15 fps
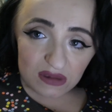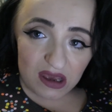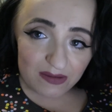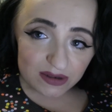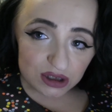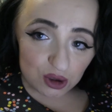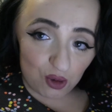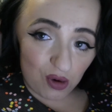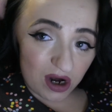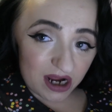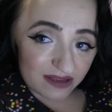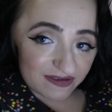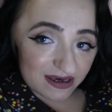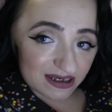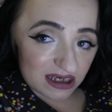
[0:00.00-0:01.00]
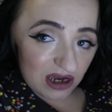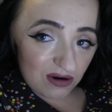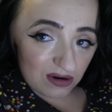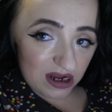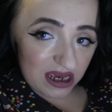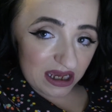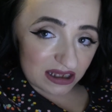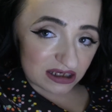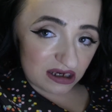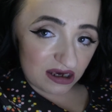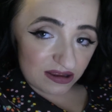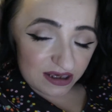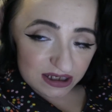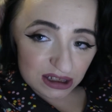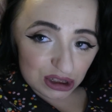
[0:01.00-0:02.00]
I'm still working things out, and uh,
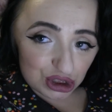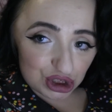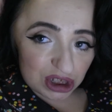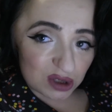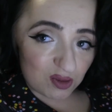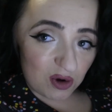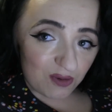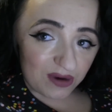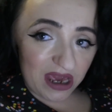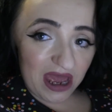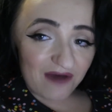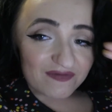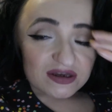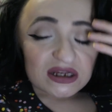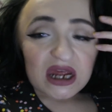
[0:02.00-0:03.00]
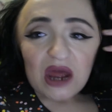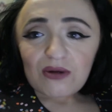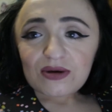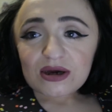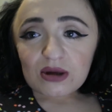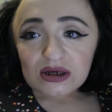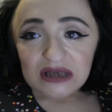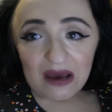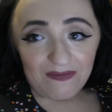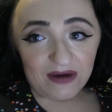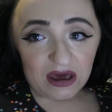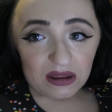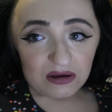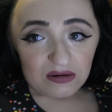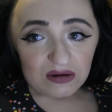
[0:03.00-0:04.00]
this is just what we have today. I don't think it looks that
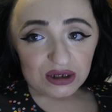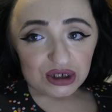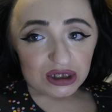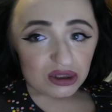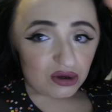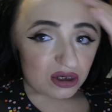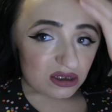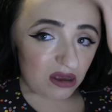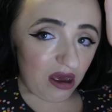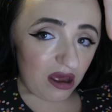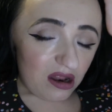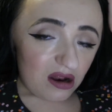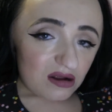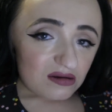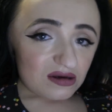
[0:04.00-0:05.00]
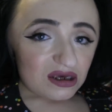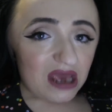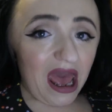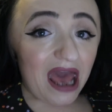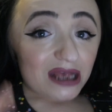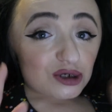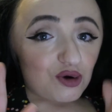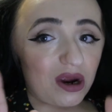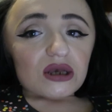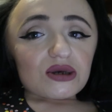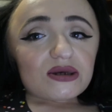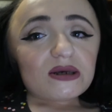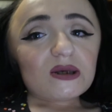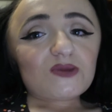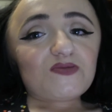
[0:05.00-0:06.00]
bad though. It just looks not as great. You
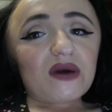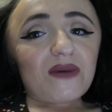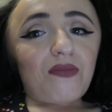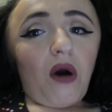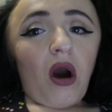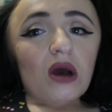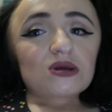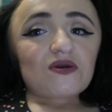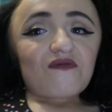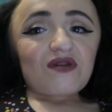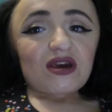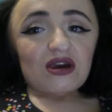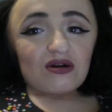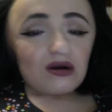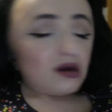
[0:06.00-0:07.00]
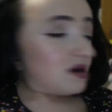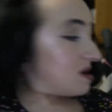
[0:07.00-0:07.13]
see this big box over here?